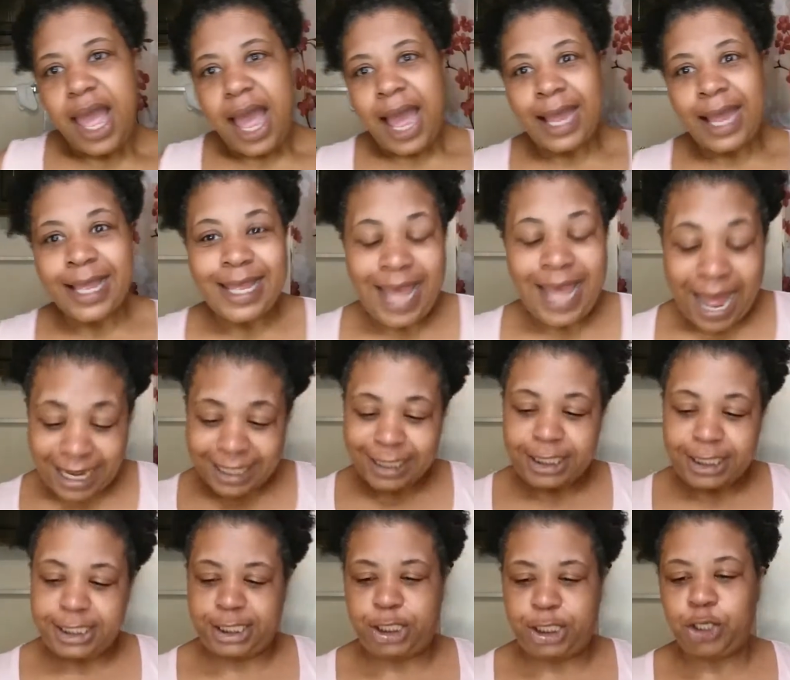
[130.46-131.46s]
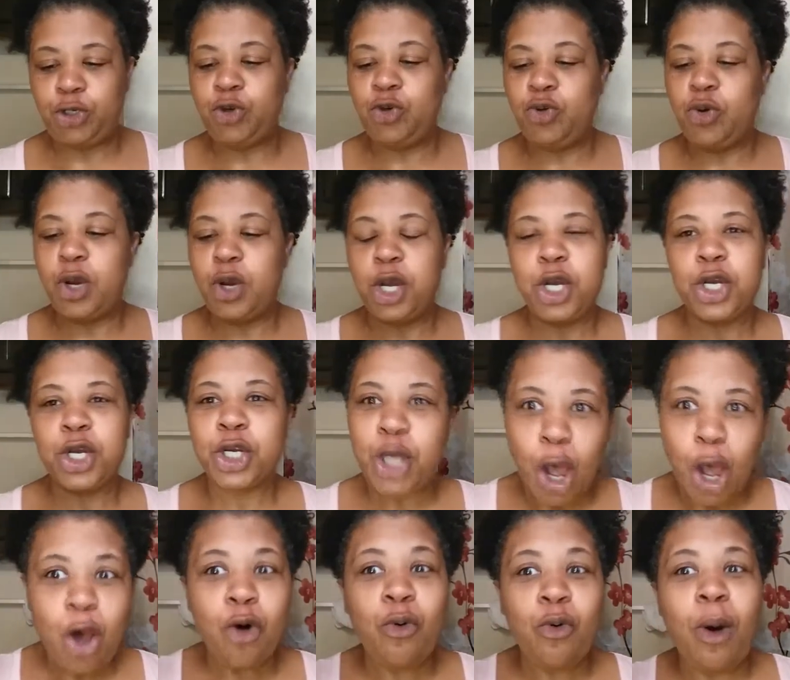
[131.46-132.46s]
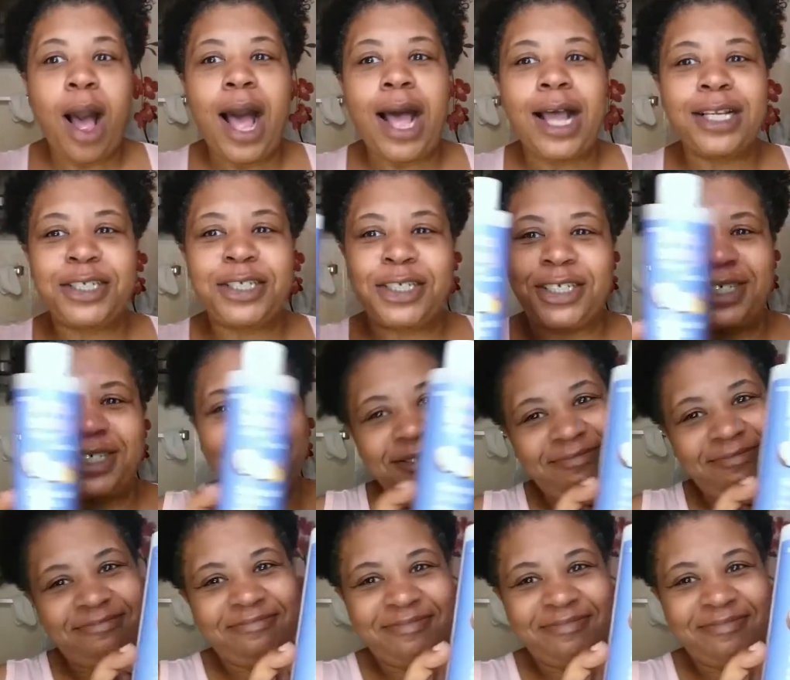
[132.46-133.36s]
I got to co-wash.